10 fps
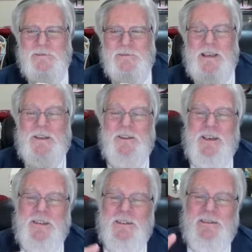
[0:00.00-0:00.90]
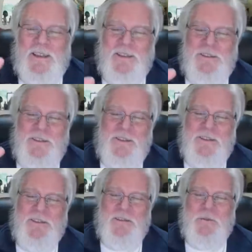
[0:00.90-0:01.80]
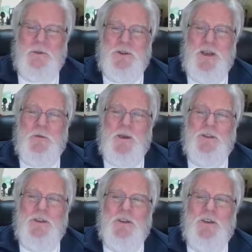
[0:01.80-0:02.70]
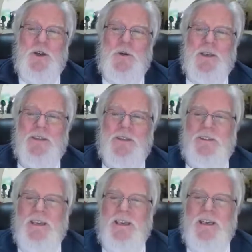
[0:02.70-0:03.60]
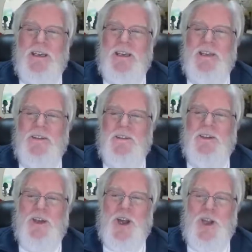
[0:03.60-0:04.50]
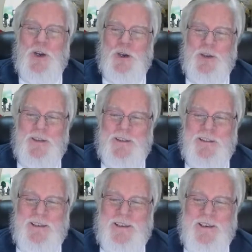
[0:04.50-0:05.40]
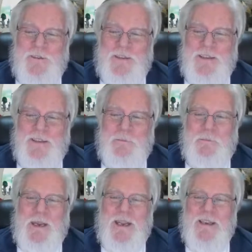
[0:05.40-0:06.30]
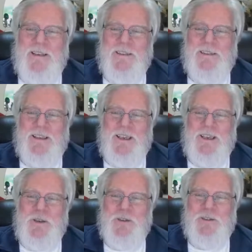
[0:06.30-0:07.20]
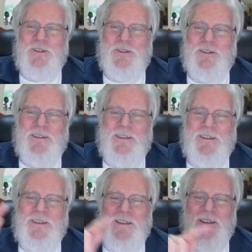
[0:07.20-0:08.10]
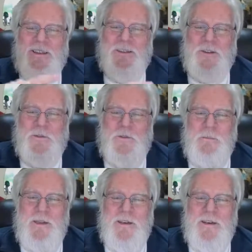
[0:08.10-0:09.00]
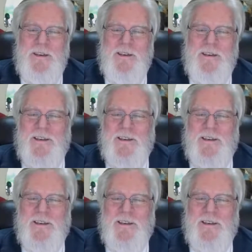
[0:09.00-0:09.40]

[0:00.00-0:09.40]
And Michelle, I want you to notice the color of these bands that I use. Does it look familiar?